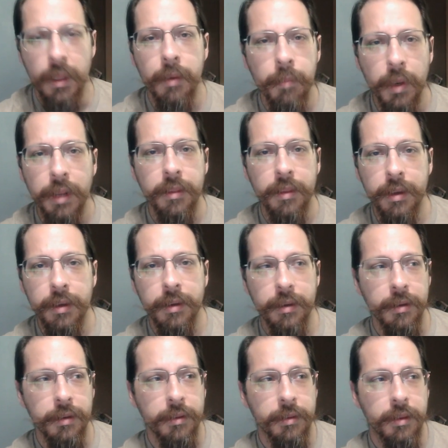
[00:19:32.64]
But at
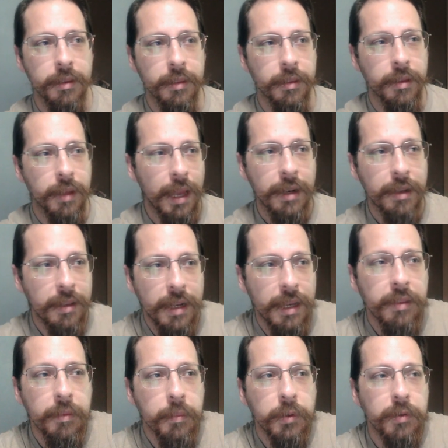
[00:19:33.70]
the, the the end of the
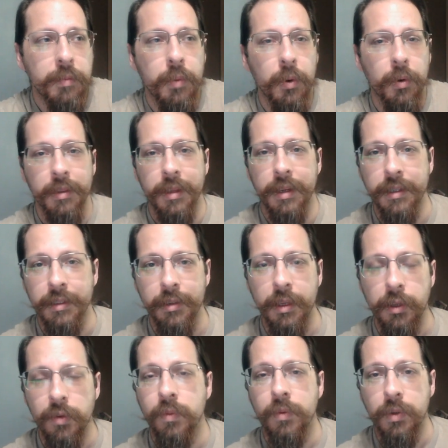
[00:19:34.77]
day, the most important thing is
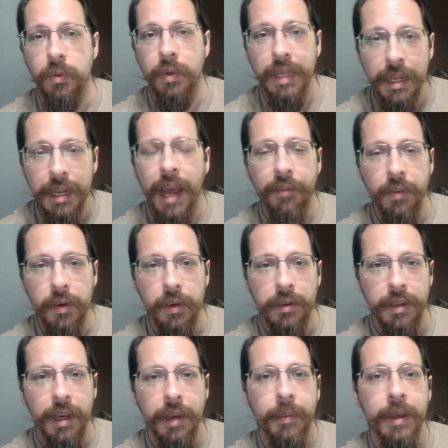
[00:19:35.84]
that you you did have a
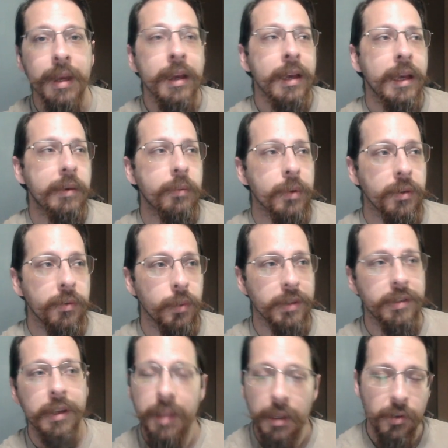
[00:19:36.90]
good time. And whilst we
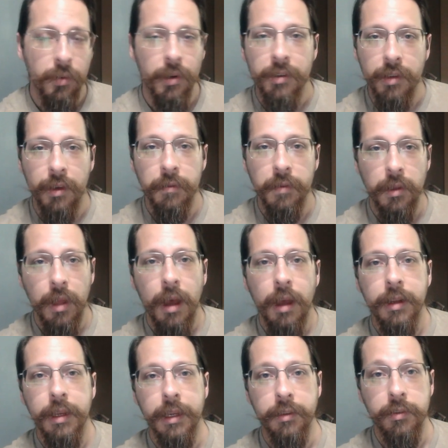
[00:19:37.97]
say that to ourselves a
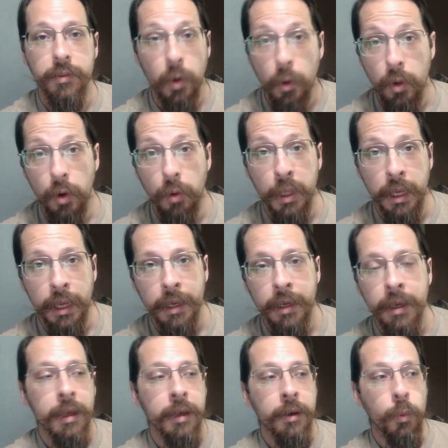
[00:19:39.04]
lot in solo play,
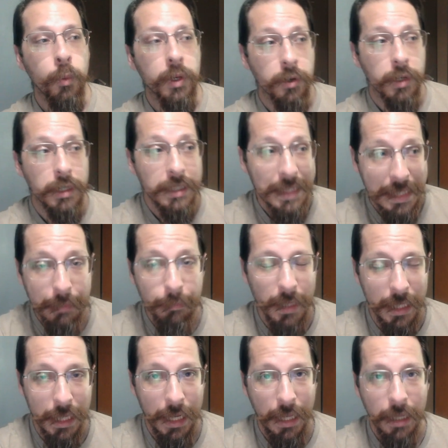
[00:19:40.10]
when you're in team
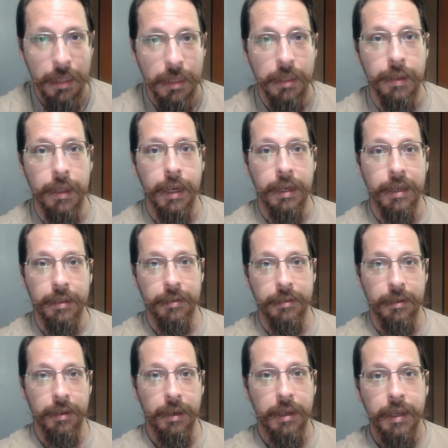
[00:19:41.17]
play, like,
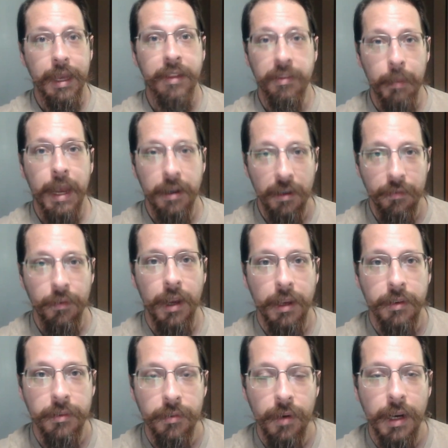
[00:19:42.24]
it gets
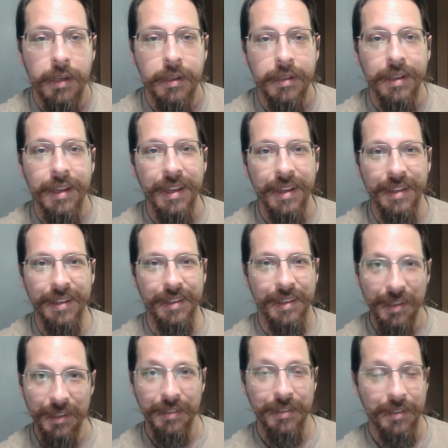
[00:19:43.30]
magnified, right?
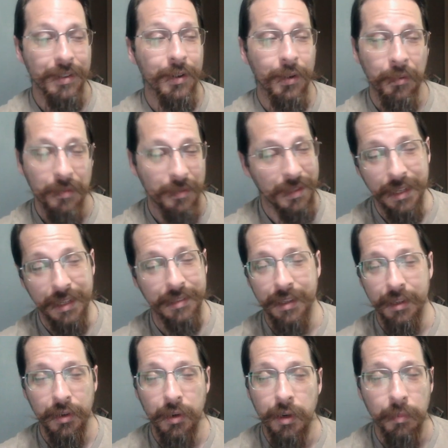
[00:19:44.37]
Because, you know, like I
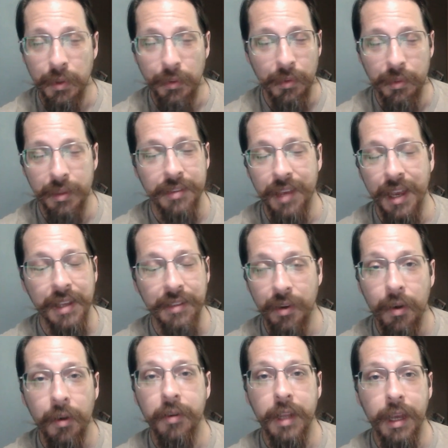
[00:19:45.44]
said, you're going to be with these guys
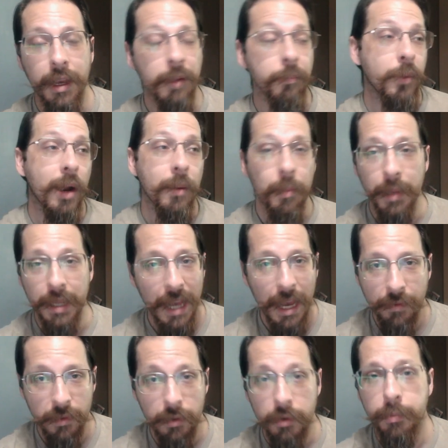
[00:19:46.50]
all day, and probably
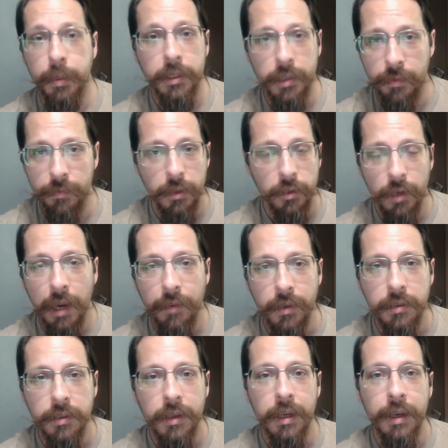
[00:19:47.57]
after, especially if you
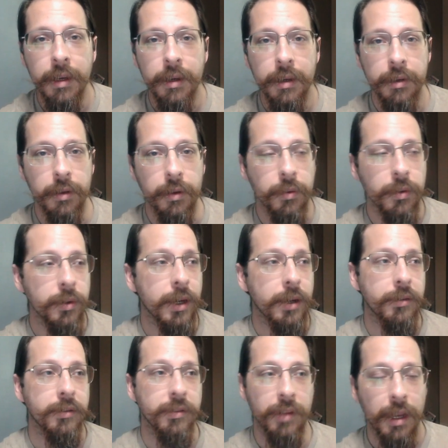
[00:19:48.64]
traveled. You know, you
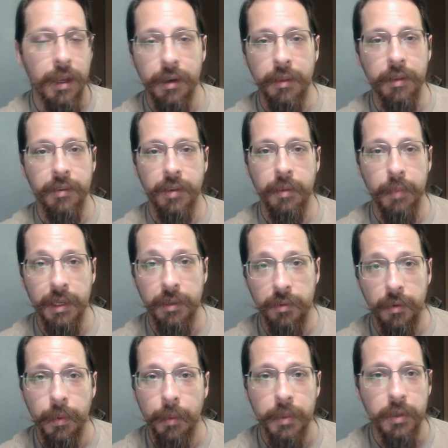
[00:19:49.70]
guys are staying in the same
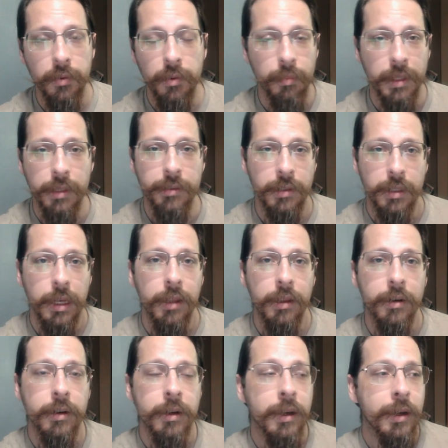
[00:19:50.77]
place. You're probably doing meals
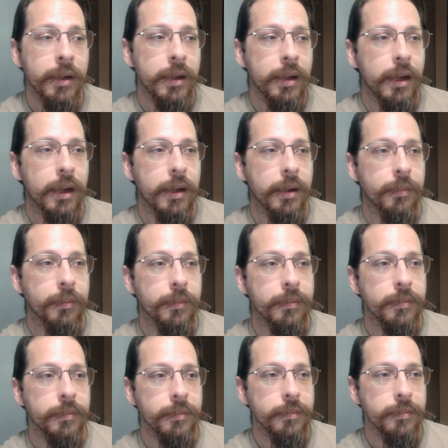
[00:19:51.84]
together. Um,